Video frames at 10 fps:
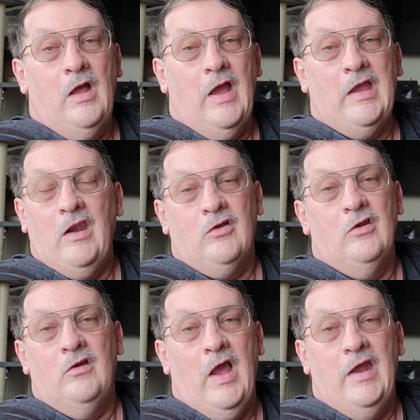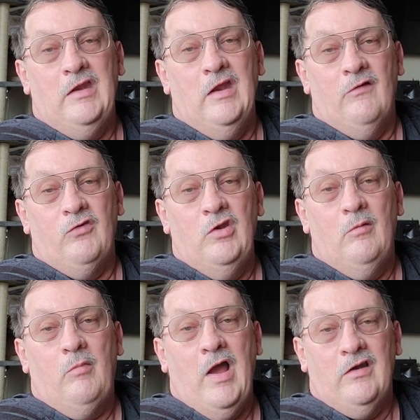I got a good idea. If you
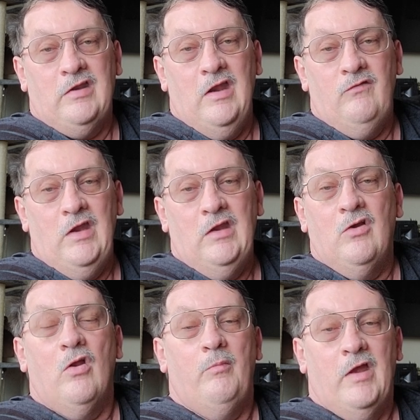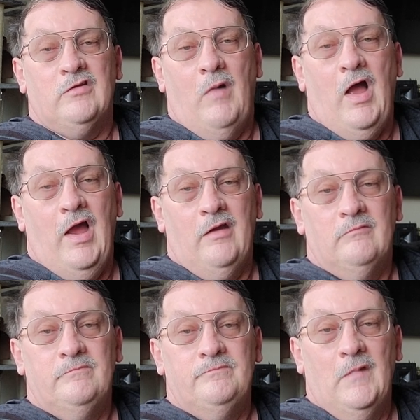need to buy a TV, go to Best Buy.
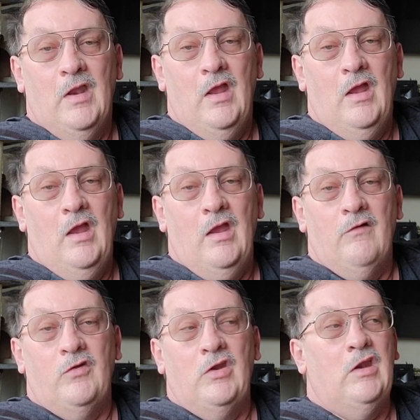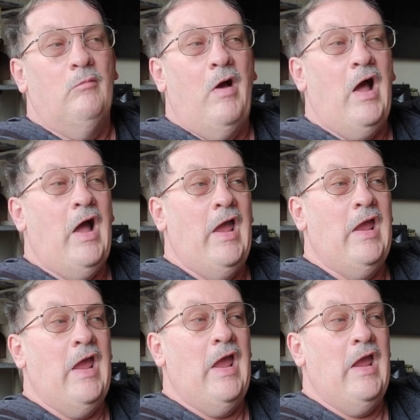If you need to buy
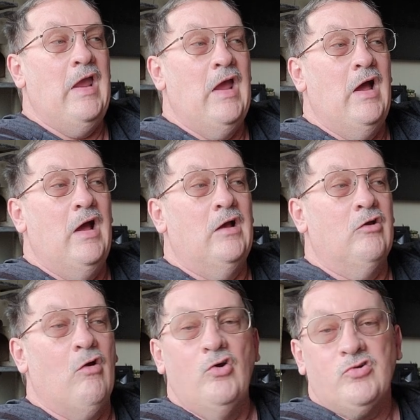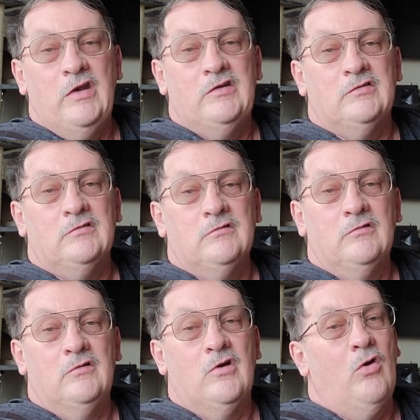a groceries,
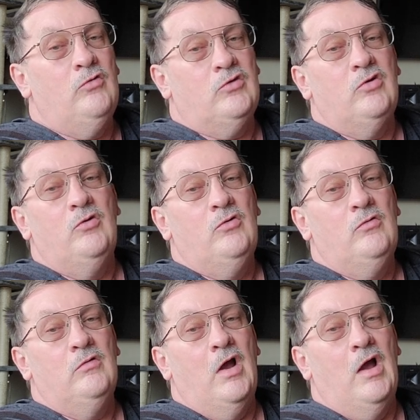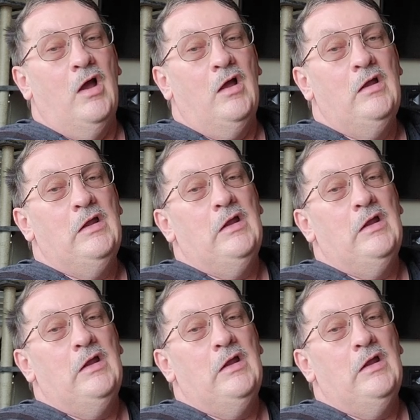go to